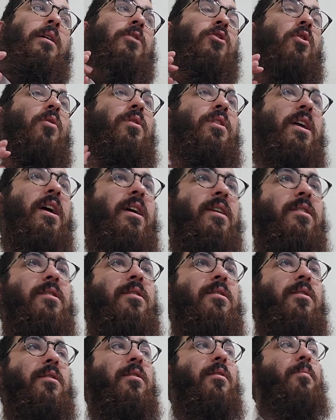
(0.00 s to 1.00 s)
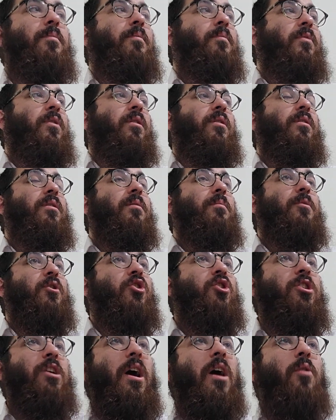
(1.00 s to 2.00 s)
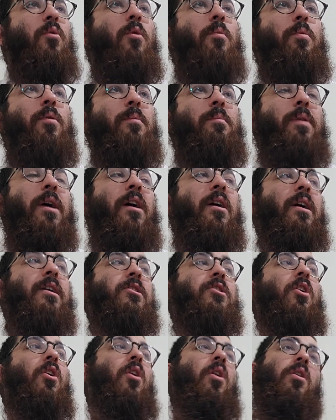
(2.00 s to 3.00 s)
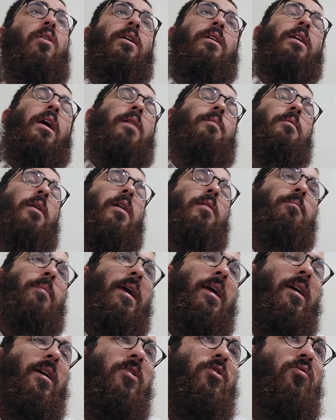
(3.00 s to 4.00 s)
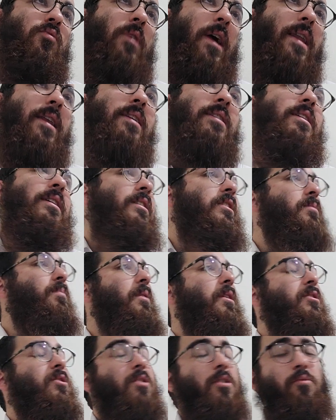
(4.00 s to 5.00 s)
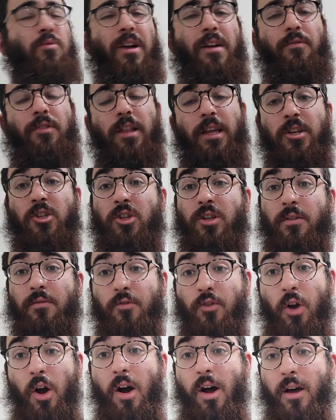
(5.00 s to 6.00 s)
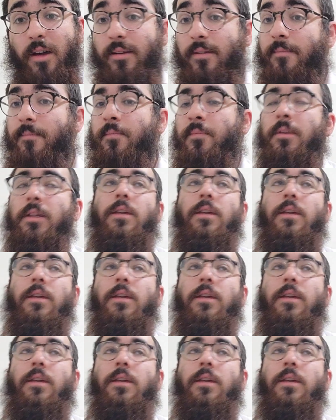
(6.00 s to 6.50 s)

so this the, the, the mashiach will prepare us all and, and, and make us ready to experience a revelation of god